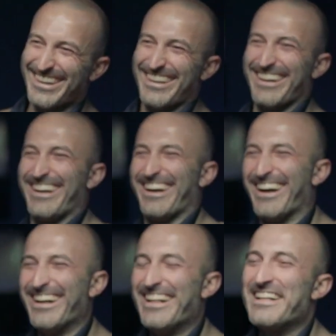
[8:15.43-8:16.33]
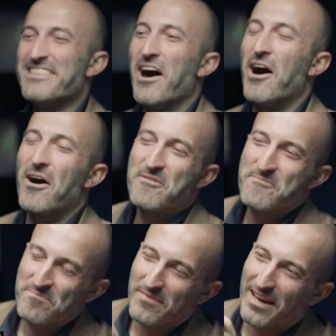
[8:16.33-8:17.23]
That's a lot of people. No,
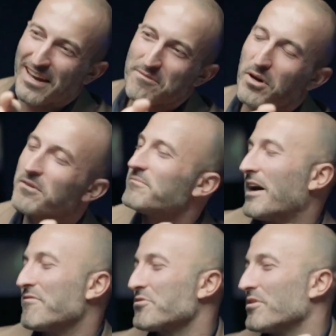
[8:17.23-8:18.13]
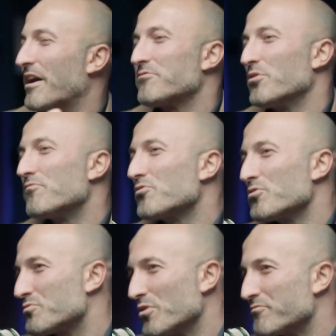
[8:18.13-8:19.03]
but after, of
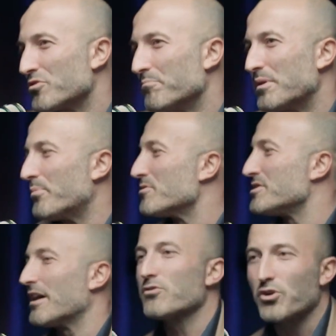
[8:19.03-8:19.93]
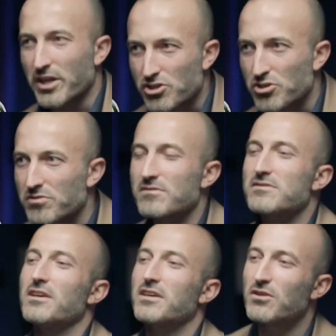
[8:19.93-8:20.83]
course, you have some people. They have connection.
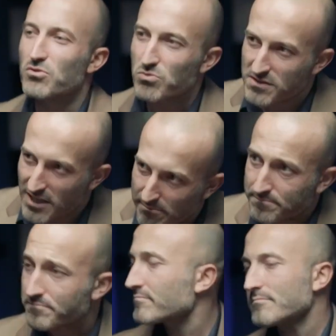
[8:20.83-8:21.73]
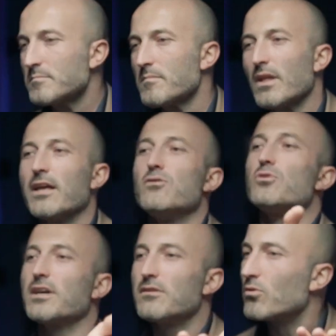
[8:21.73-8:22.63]
They can use them, and you
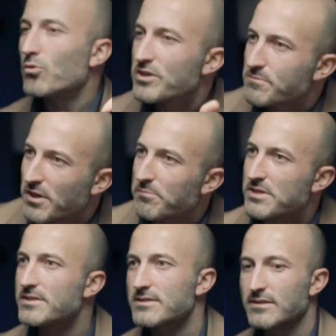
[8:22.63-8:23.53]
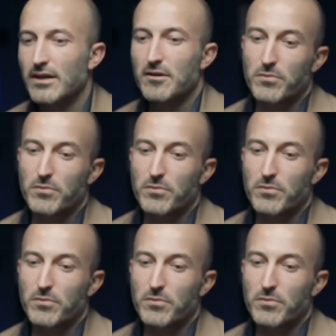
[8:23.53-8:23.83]
can always make business. Yeah.